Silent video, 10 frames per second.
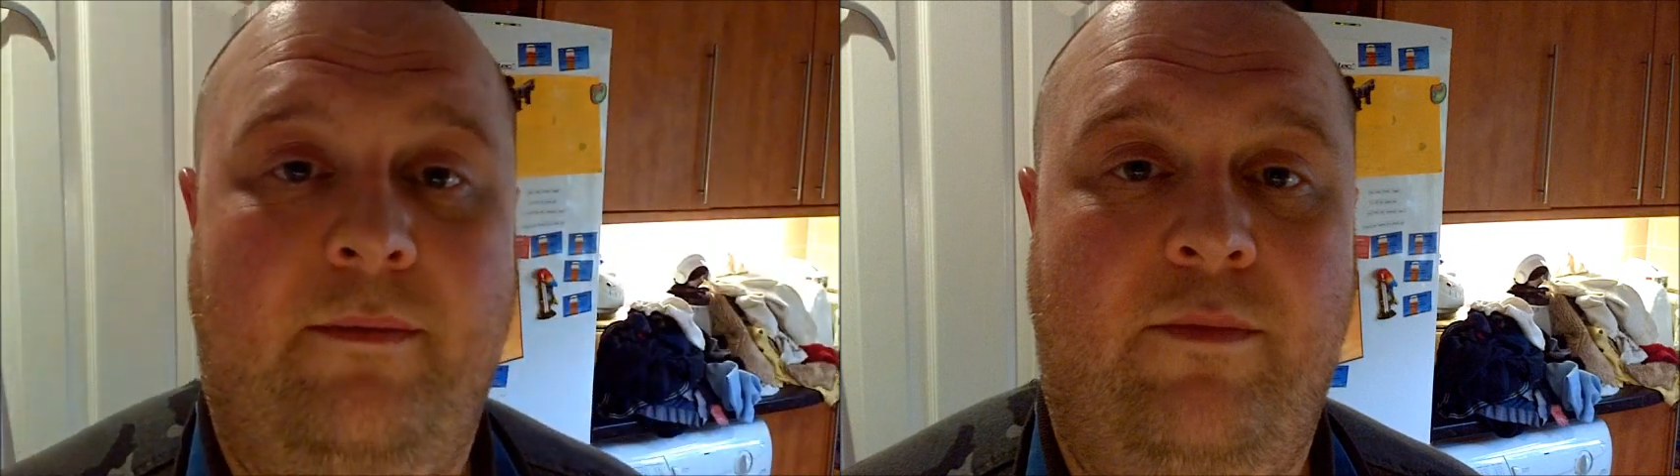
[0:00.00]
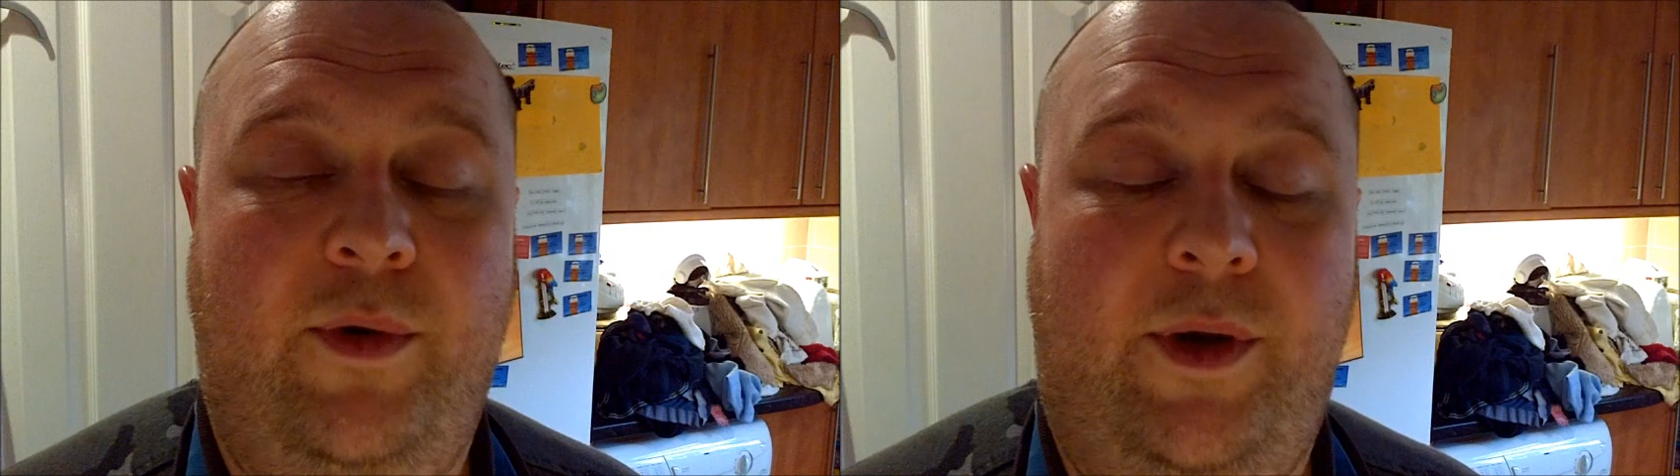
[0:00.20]

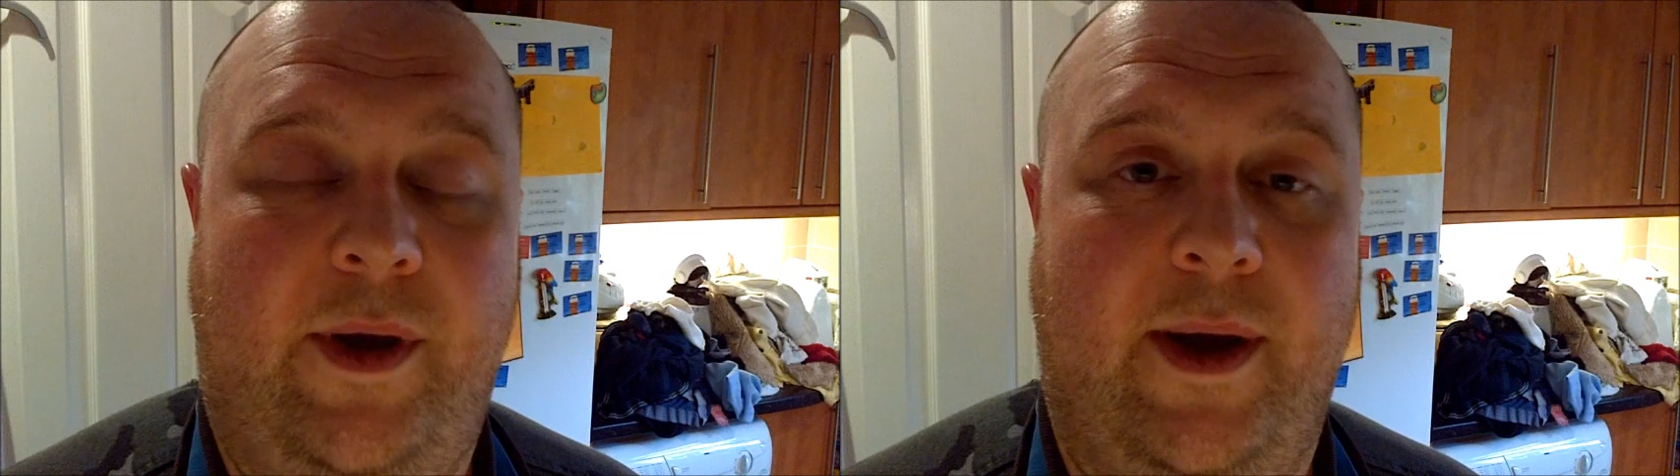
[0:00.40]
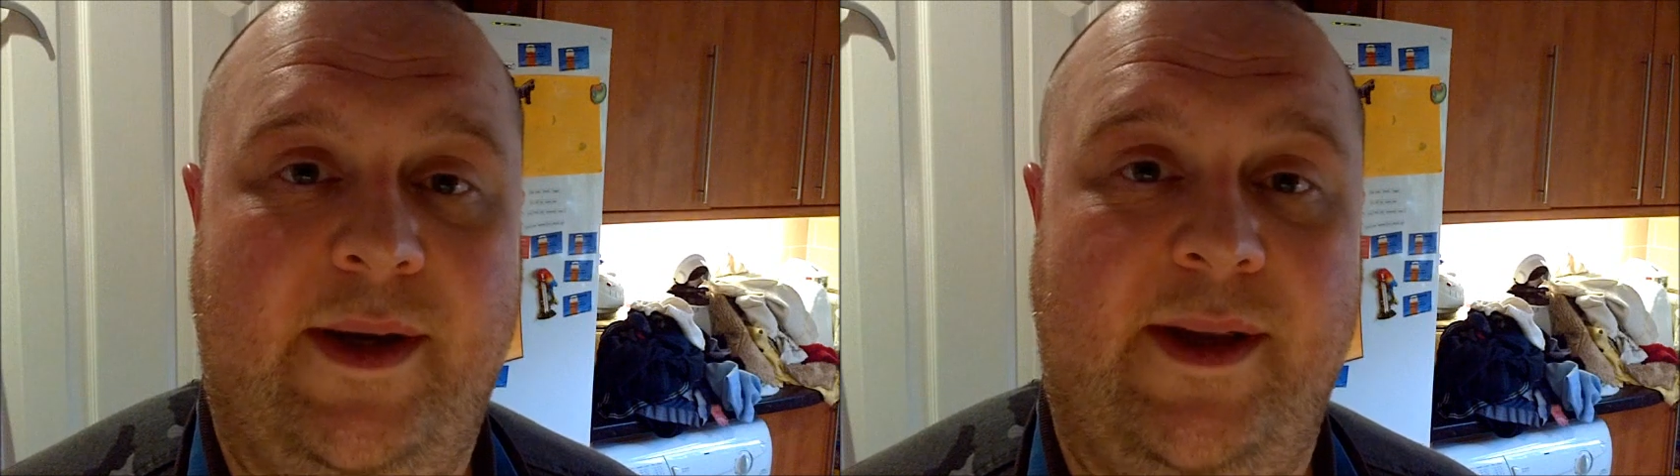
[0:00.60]
What do you
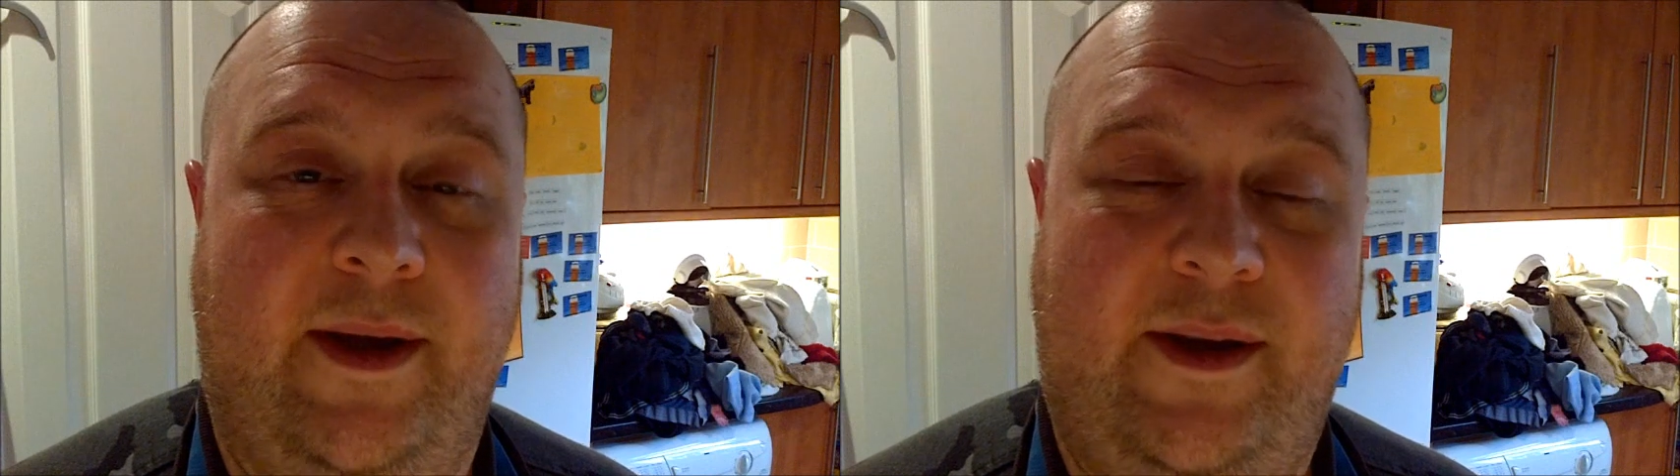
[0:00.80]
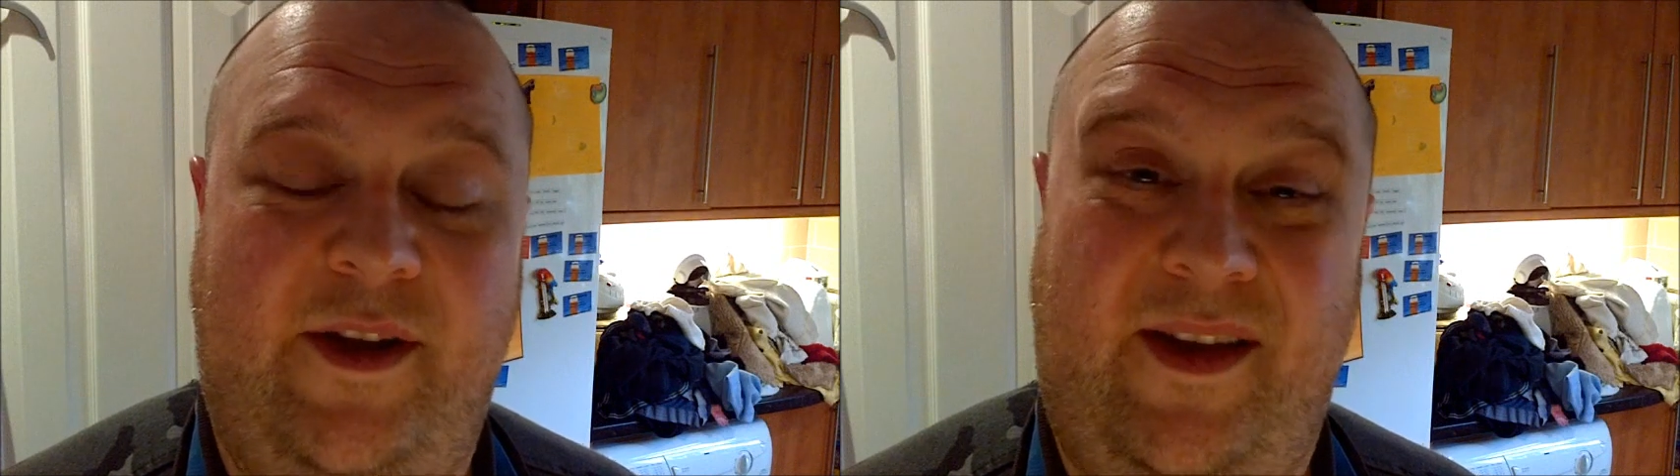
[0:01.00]
guys
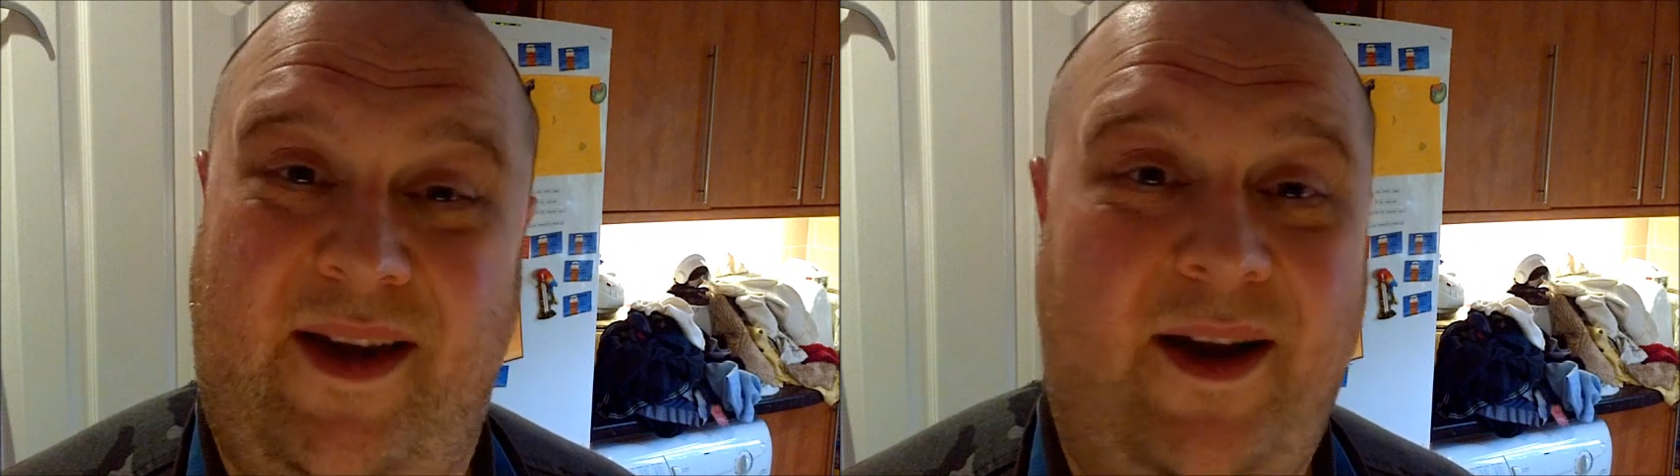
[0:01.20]
think? Do you think?